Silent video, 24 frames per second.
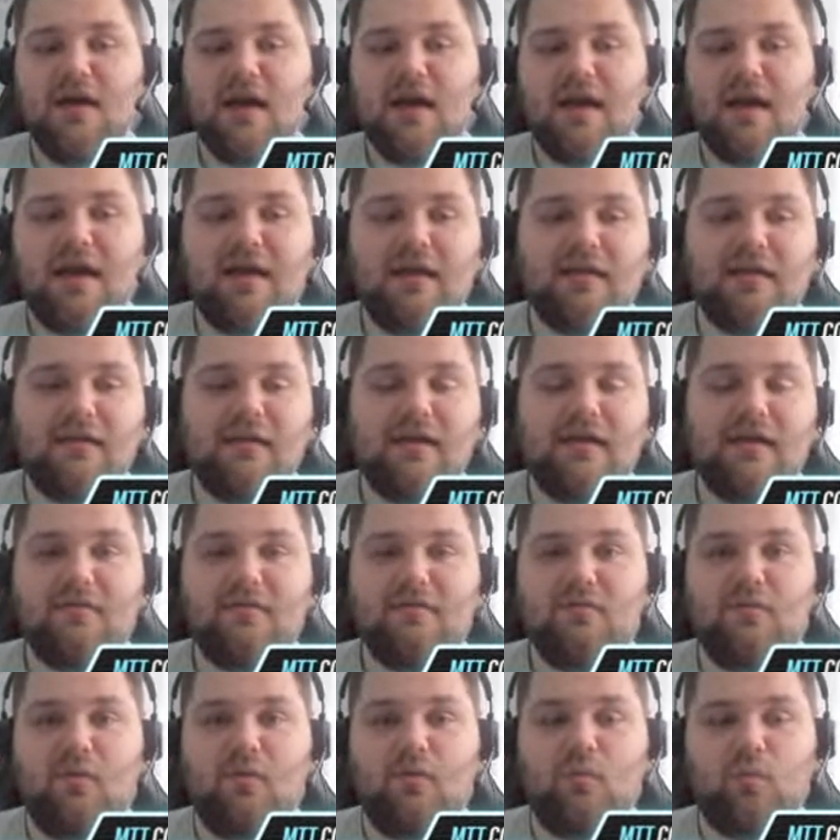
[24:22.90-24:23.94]
And
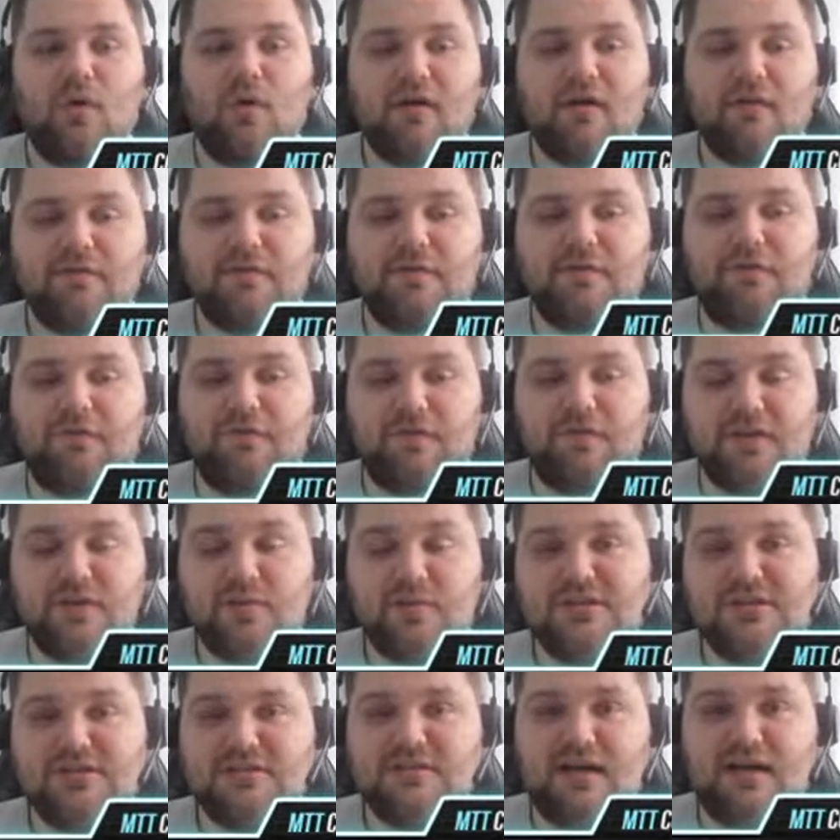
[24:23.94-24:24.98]
as one of the
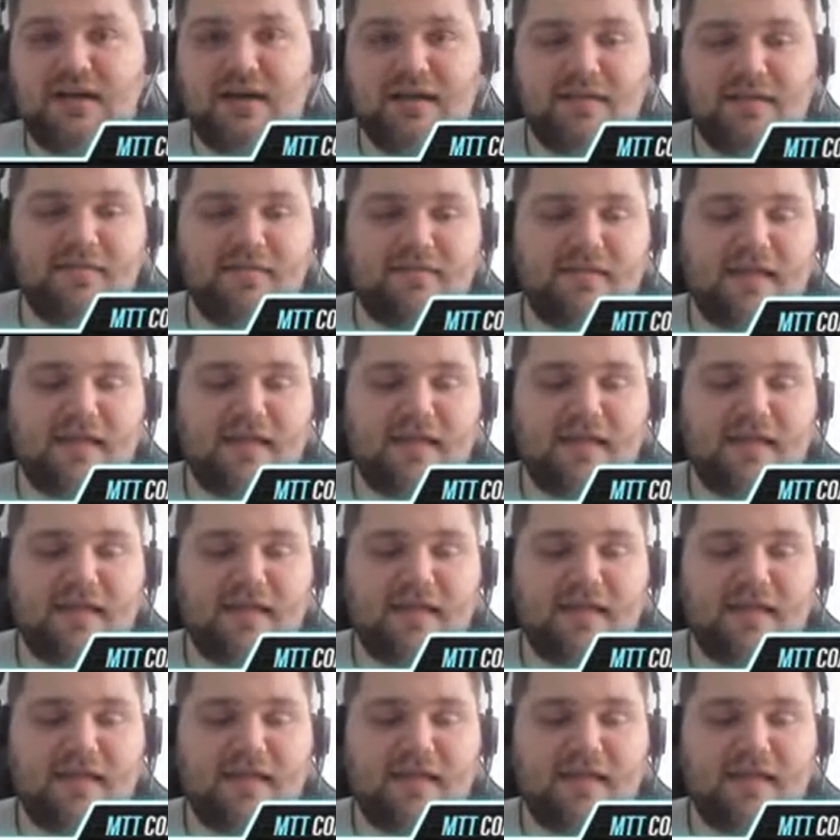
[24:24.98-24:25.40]
fewer sites,